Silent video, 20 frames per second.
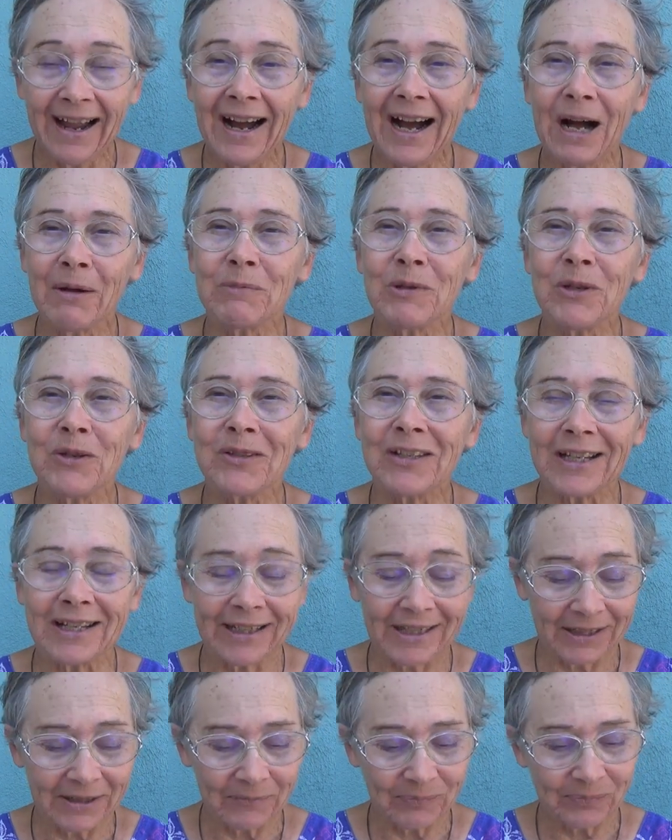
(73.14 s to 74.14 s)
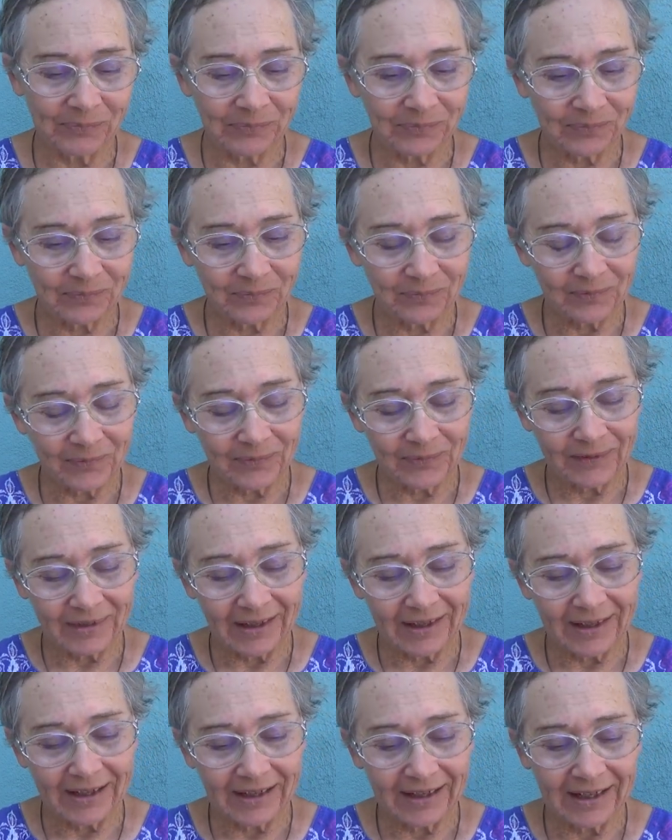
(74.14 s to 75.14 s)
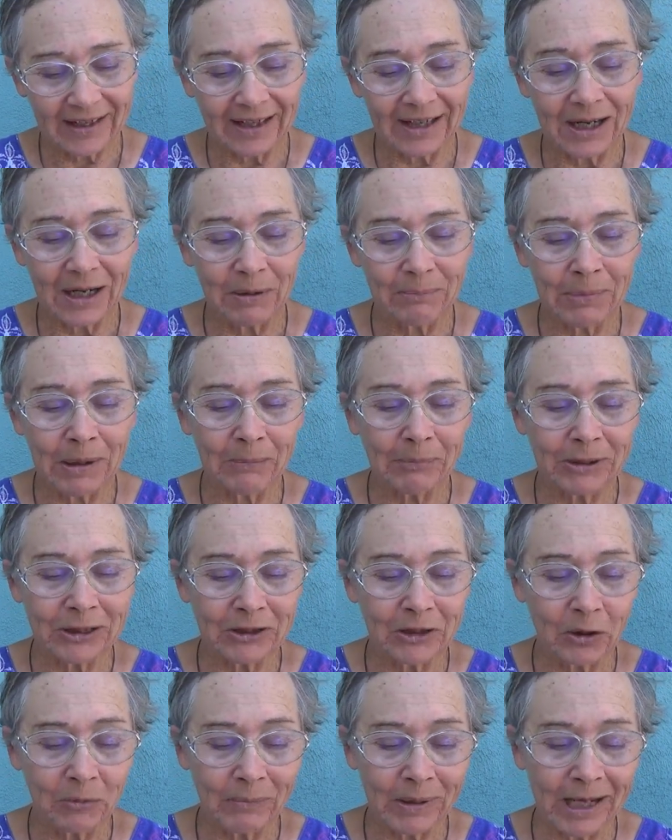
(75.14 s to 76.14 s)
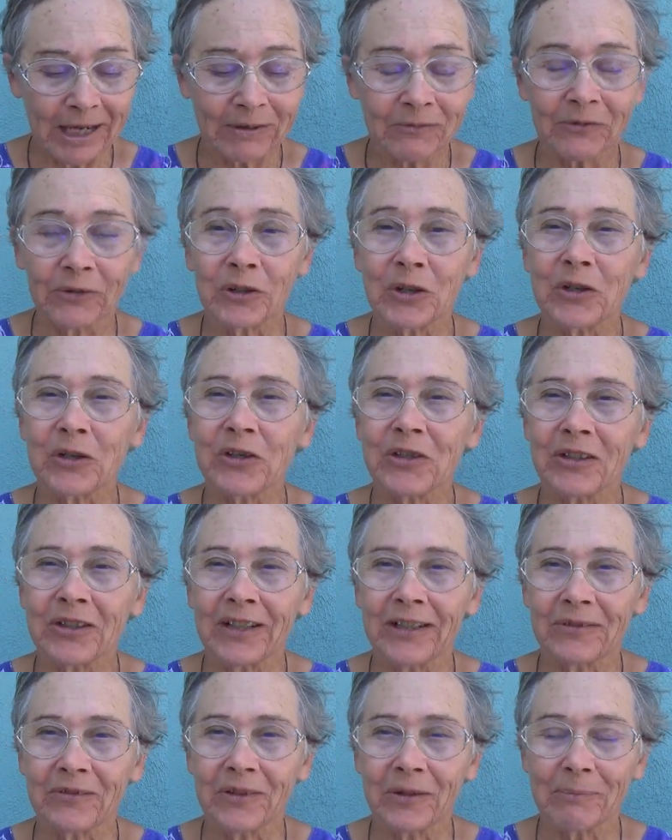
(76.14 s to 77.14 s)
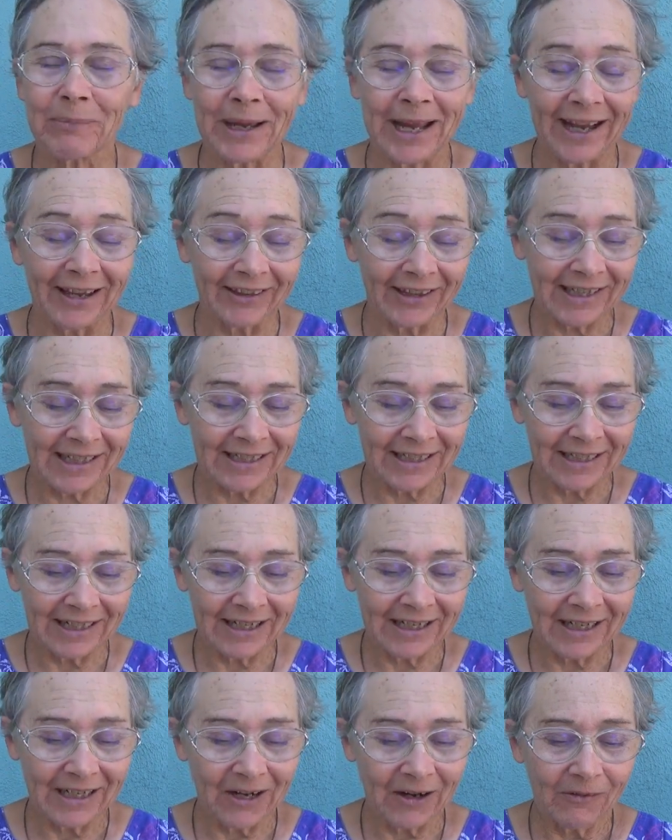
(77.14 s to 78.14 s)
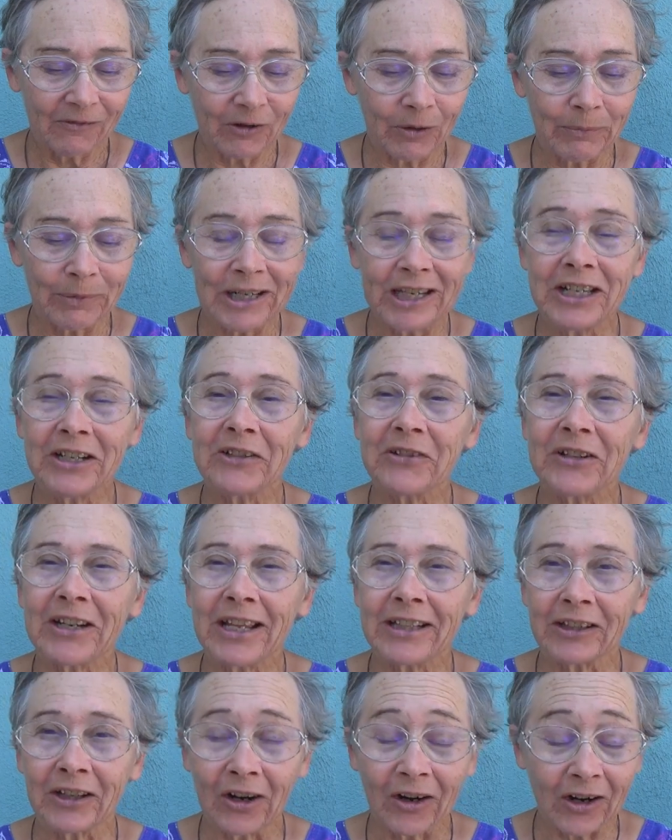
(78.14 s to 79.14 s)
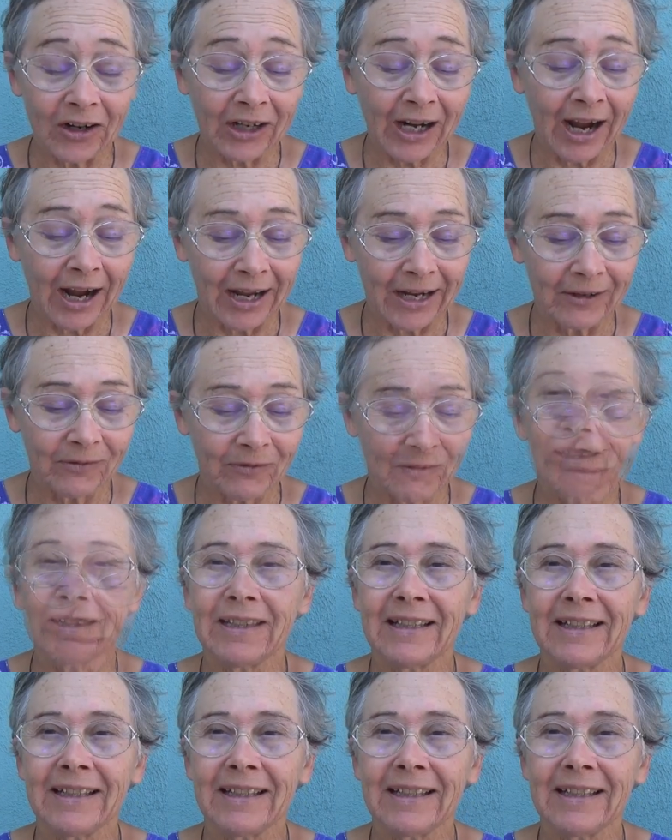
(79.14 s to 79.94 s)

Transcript: I'm using a public domain version of the ballad from the Internet Archive.